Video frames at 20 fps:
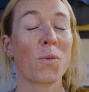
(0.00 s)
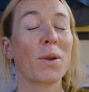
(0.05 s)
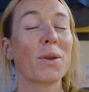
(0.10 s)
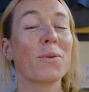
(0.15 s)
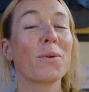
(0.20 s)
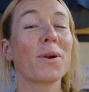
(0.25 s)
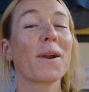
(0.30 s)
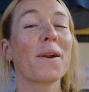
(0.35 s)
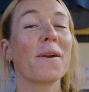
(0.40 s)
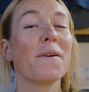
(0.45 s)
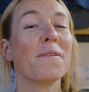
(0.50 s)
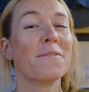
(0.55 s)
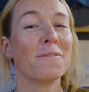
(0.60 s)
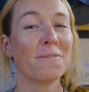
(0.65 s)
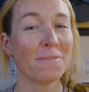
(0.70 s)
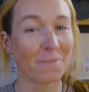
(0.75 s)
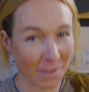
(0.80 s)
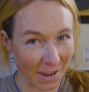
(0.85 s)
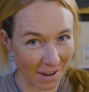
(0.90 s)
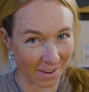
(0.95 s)
We were
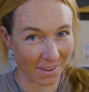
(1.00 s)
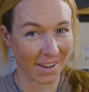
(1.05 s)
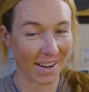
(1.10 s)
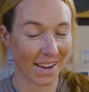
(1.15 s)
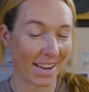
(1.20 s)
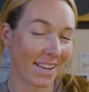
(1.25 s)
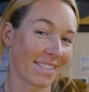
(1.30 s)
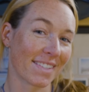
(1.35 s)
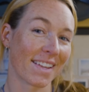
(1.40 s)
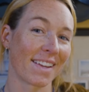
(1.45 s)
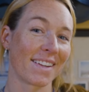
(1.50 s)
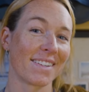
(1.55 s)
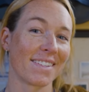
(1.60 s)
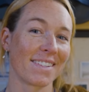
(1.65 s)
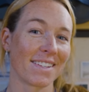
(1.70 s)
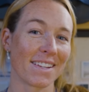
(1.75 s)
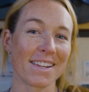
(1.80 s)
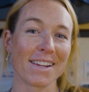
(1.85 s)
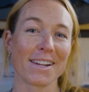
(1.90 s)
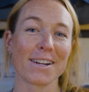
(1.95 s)
very excited
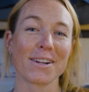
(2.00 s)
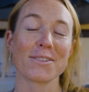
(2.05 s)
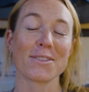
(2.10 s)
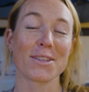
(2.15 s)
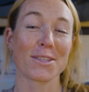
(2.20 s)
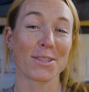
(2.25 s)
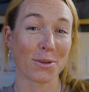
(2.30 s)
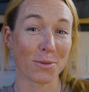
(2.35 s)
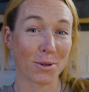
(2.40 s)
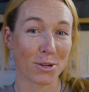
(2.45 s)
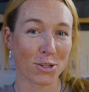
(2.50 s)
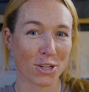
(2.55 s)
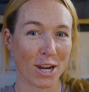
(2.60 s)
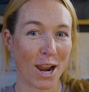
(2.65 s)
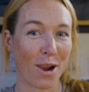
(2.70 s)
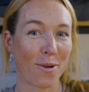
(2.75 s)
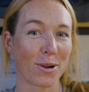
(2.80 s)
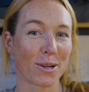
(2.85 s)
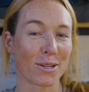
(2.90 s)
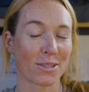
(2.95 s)
to hear that there were
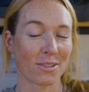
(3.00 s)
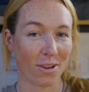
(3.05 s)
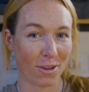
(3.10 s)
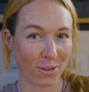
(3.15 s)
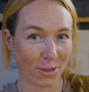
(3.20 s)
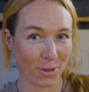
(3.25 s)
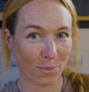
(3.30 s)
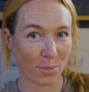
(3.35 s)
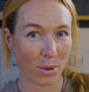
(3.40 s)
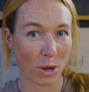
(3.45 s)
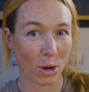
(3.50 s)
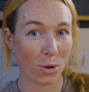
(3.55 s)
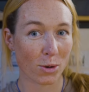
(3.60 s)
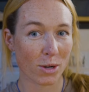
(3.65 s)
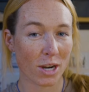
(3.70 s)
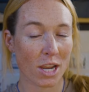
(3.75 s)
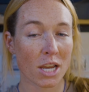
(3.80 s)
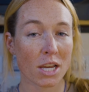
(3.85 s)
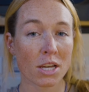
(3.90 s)
showers on the boat.